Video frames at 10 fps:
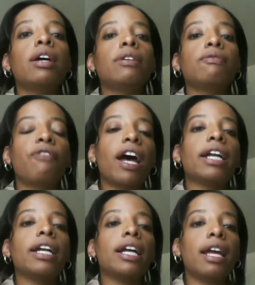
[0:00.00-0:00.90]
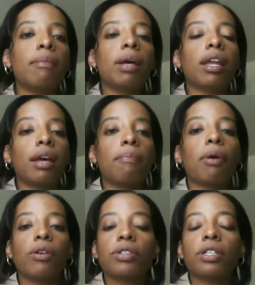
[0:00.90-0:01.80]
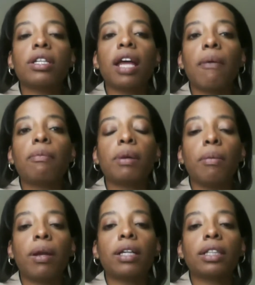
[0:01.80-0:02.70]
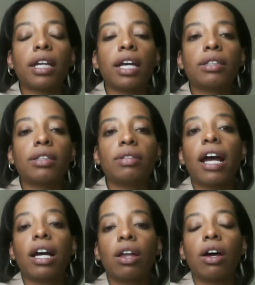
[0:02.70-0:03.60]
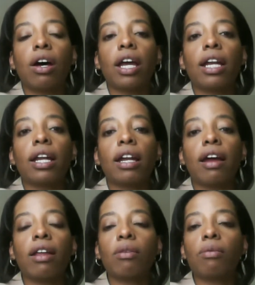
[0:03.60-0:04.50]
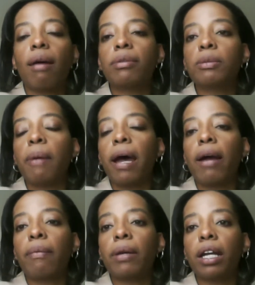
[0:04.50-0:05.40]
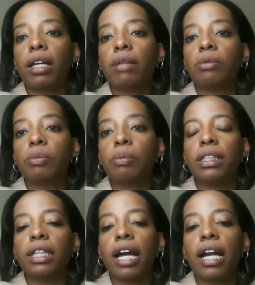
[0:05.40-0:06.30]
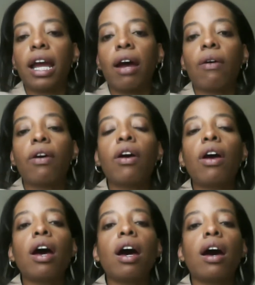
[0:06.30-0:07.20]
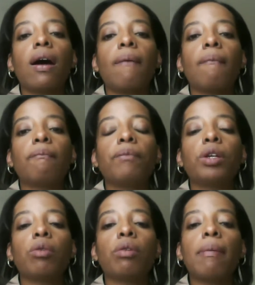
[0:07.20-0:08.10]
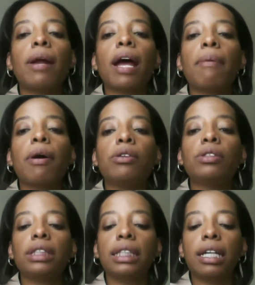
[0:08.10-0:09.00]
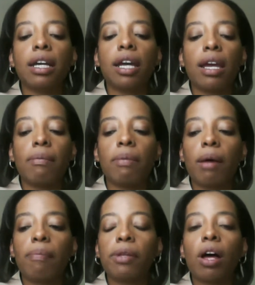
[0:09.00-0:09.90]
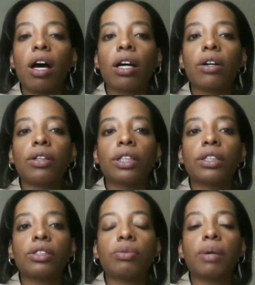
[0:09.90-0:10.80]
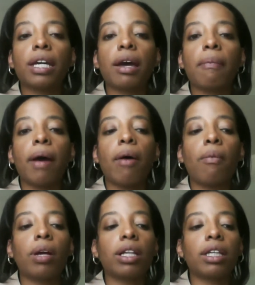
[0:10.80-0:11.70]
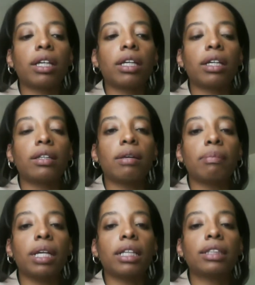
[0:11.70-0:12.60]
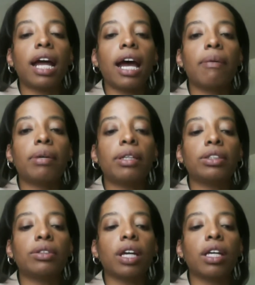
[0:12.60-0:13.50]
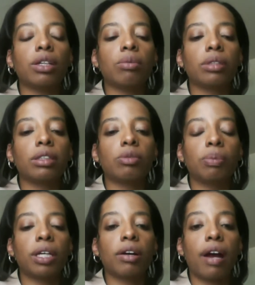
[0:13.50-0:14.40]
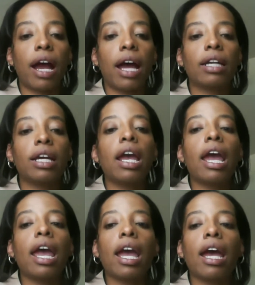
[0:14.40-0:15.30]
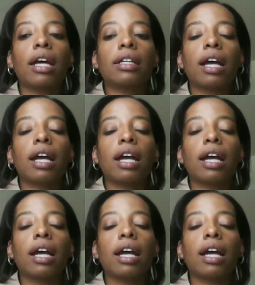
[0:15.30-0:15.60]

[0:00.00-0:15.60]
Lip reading: find an MLM person that would be willing to let you tag along. And now that Robert's back, I'm going to let him speak to that now. Robert, I posted a blog earlier this week about one of the meetings that I went to that you were the speaker at. And,